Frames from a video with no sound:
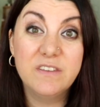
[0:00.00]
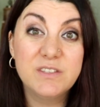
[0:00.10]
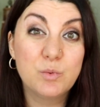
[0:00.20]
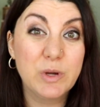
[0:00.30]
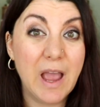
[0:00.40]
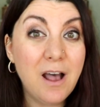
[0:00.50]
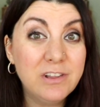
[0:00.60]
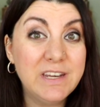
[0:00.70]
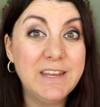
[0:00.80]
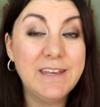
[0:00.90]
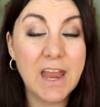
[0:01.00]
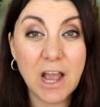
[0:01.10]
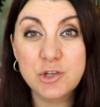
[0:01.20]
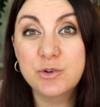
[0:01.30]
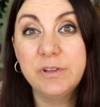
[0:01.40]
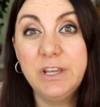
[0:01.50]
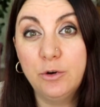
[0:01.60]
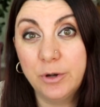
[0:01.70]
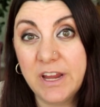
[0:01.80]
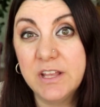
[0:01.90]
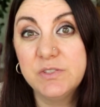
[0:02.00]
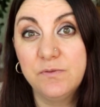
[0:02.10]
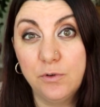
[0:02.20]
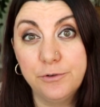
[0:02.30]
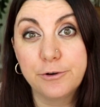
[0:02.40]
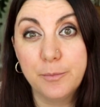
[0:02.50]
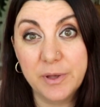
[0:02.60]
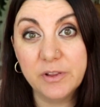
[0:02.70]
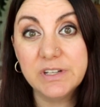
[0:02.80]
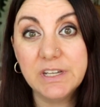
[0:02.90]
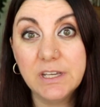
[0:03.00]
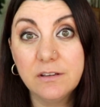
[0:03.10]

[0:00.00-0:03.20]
This reality naturally creates vulnerability.